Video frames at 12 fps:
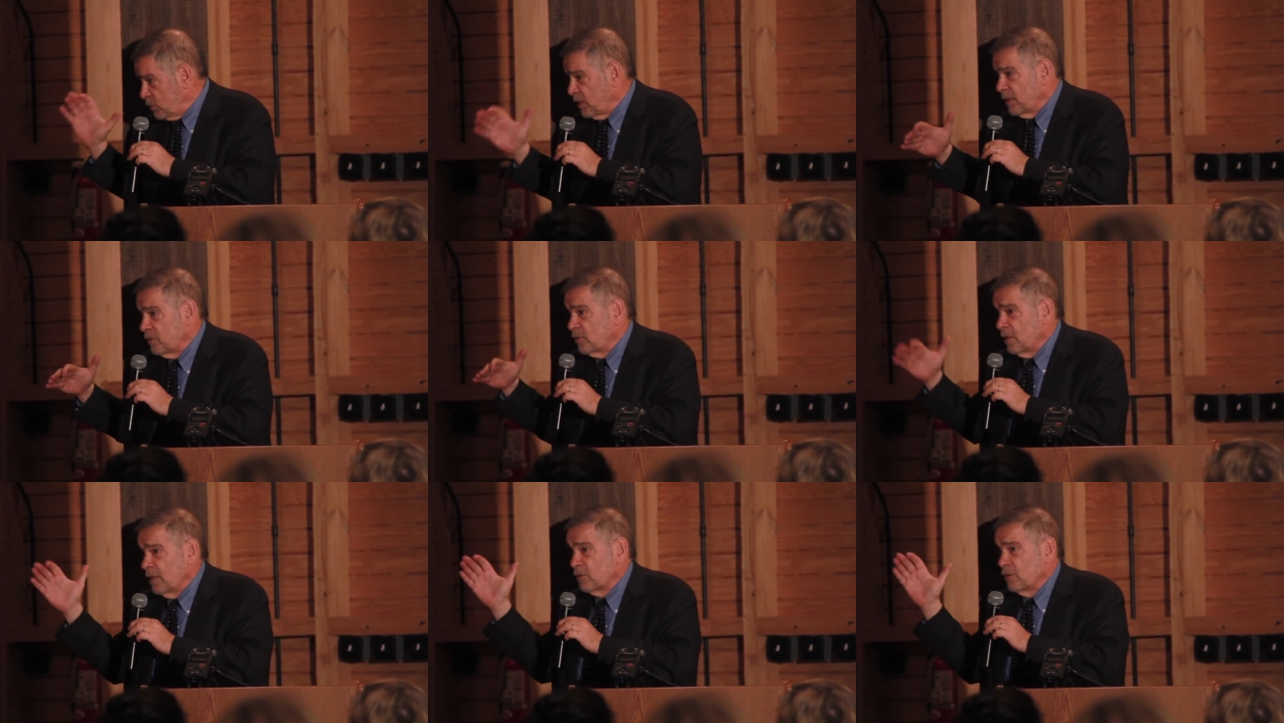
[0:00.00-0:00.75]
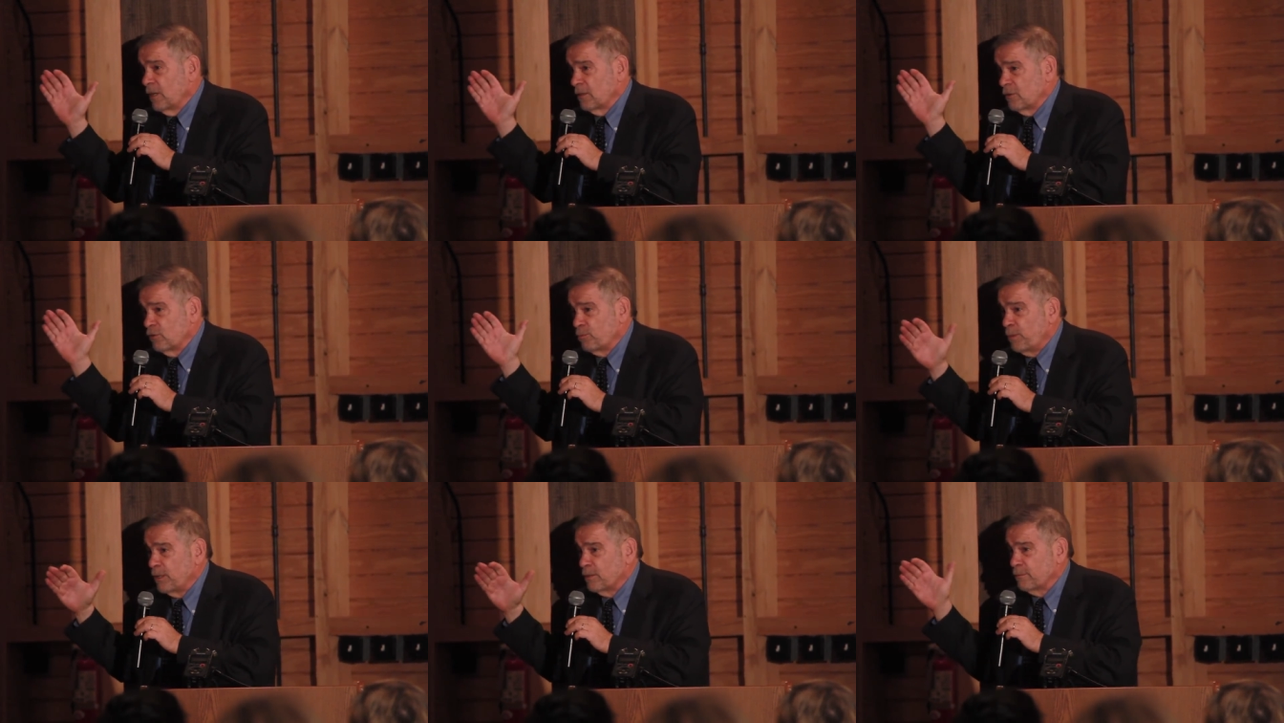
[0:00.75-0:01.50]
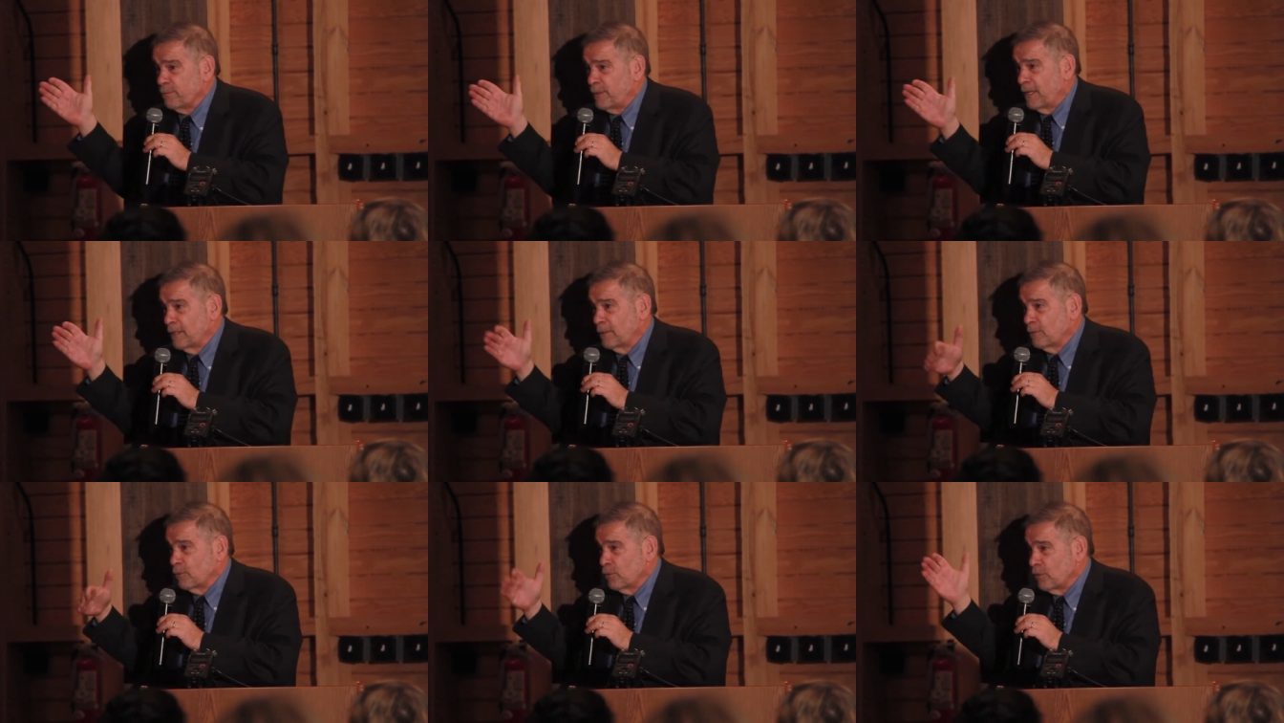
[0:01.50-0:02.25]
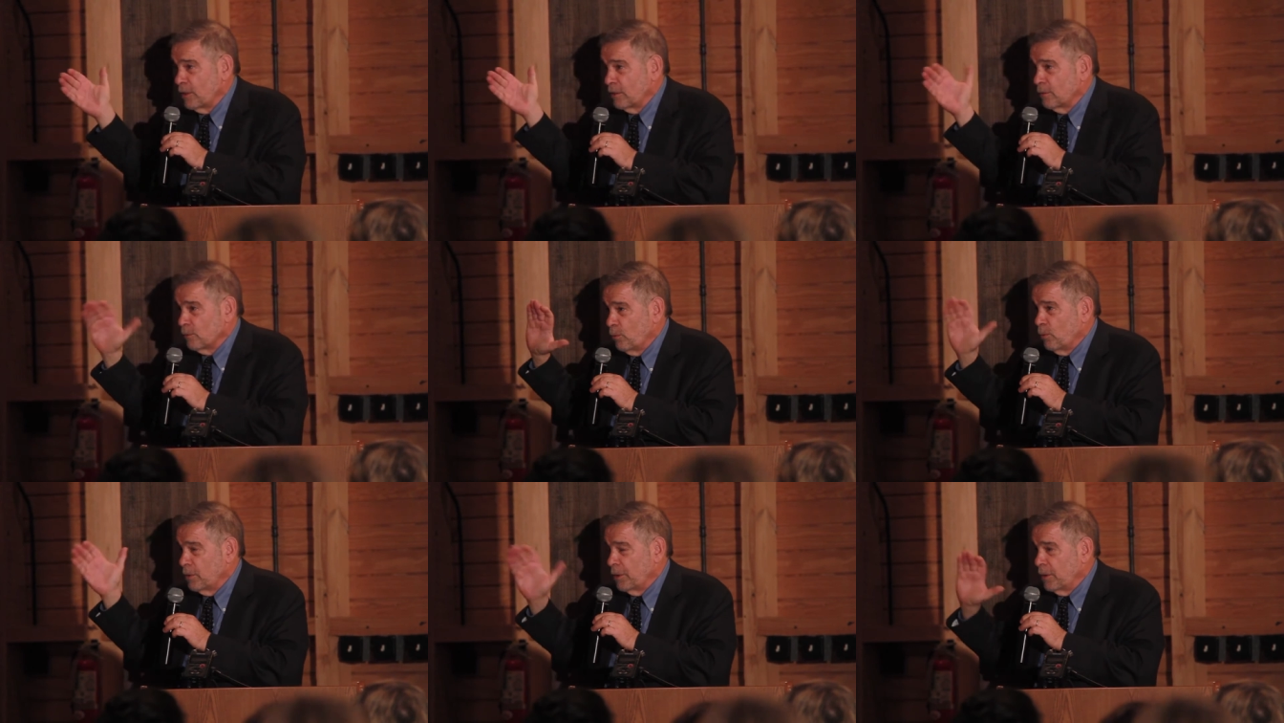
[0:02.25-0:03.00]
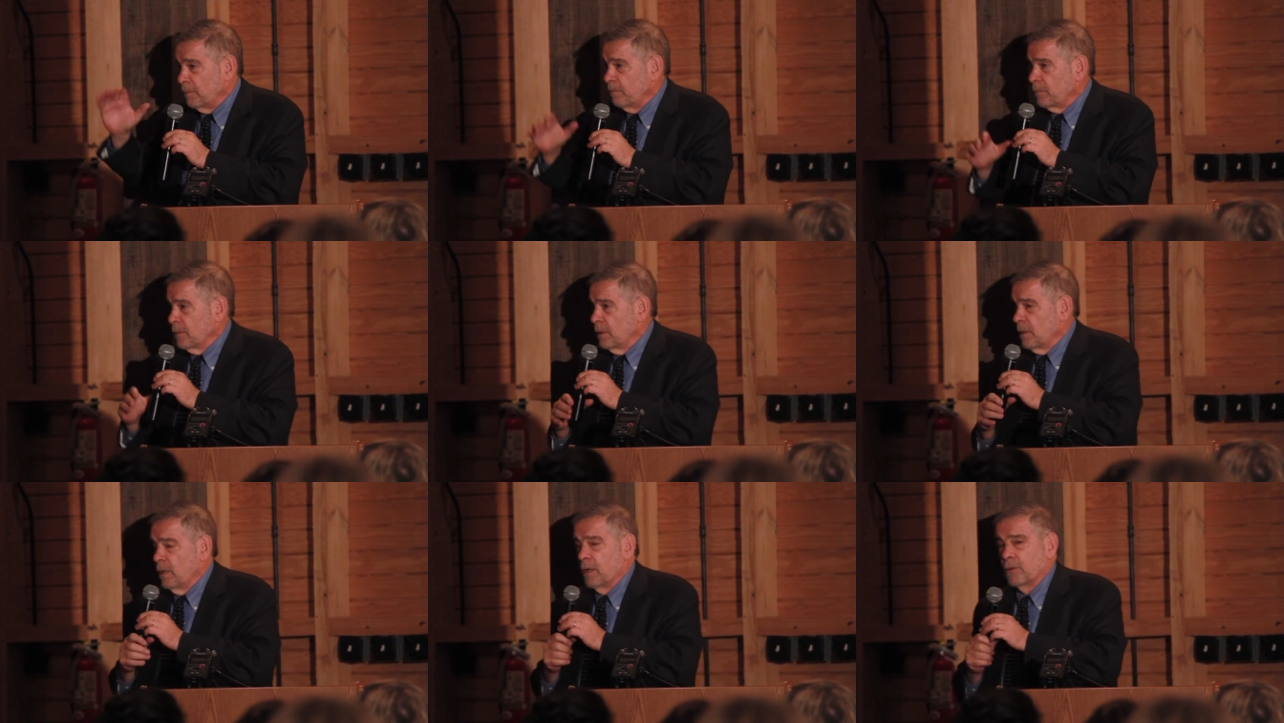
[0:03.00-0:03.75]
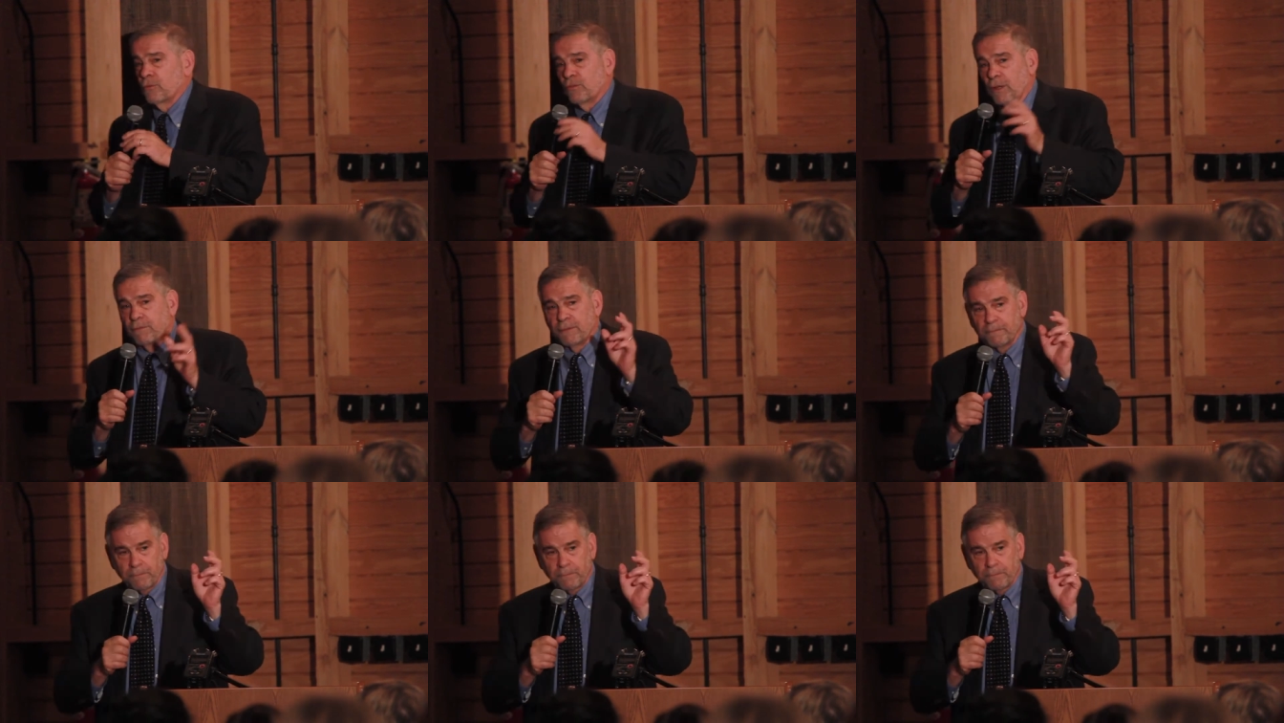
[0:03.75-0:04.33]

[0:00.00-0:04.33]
things, and that's not to speak of fires and all the other stuff.